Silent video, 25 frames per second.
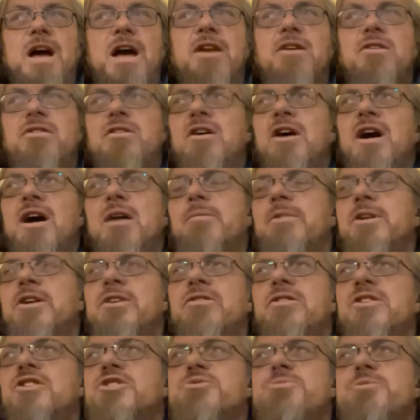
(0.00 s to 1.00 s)
I don't know how many
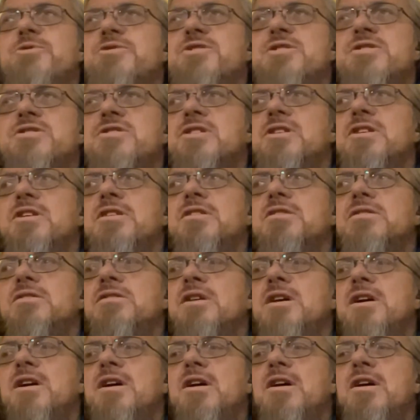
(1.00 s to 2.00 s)
Christmases
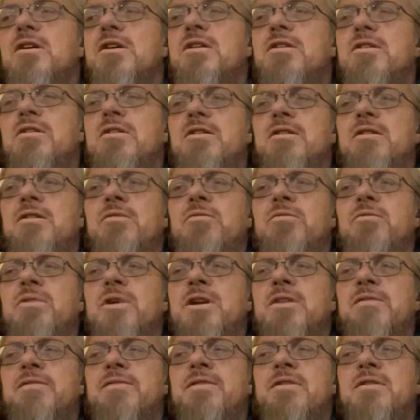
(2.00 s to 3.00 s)
ago,
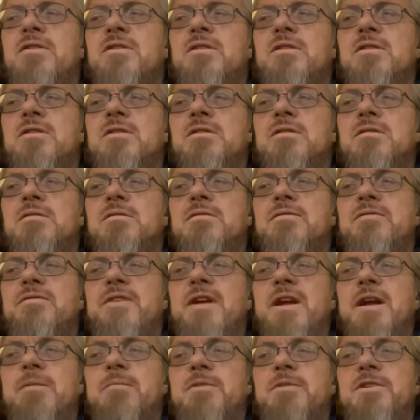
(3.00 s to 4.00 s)
one of her
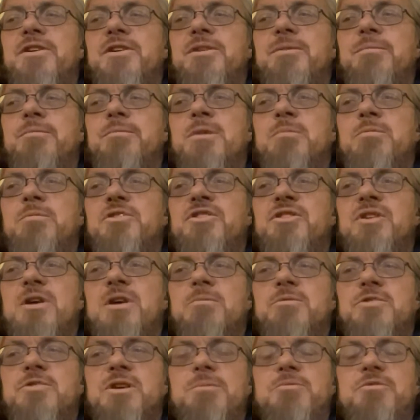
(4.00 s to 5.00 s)
family members
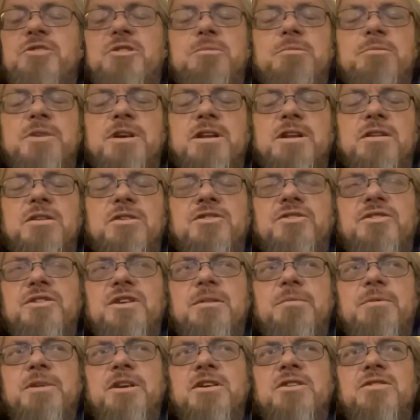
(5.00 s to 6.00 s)
comes up to me and
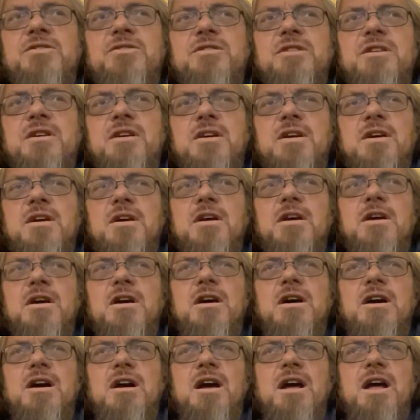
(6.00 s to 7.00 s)
looks at me and goes,
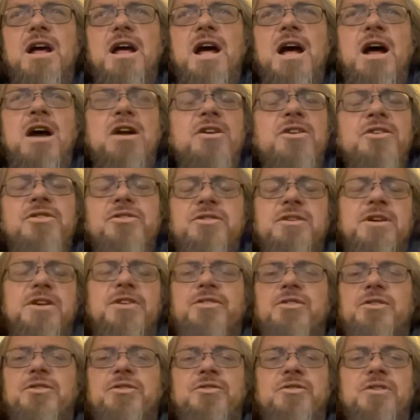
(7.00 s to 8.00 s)
how do you
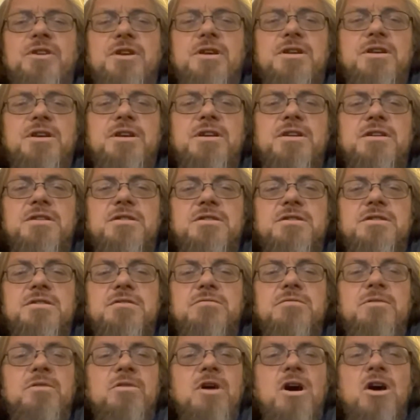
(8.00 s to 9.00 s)
stay so skinny
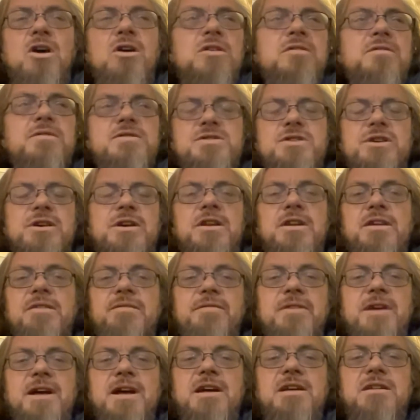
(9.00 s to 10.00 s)
when all of us are
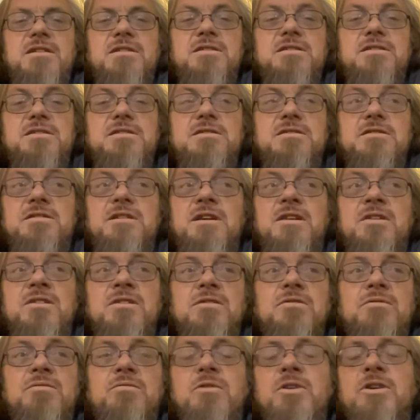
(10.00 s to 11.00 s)
getting fat? I
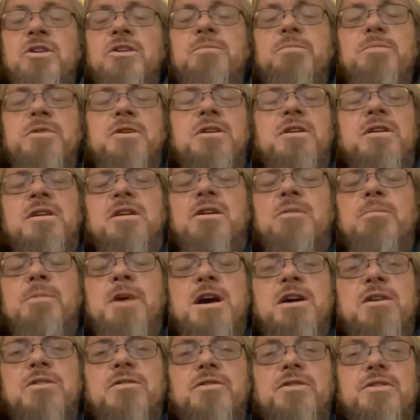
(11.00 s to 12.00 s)
go, what are you putting in your
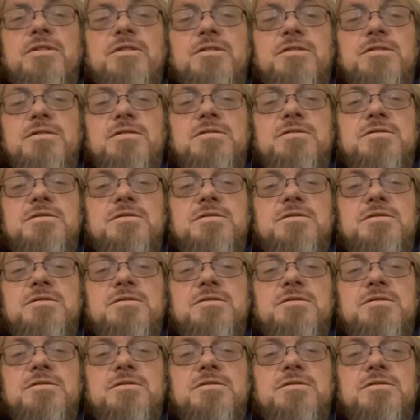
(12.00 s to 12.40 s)
mouth?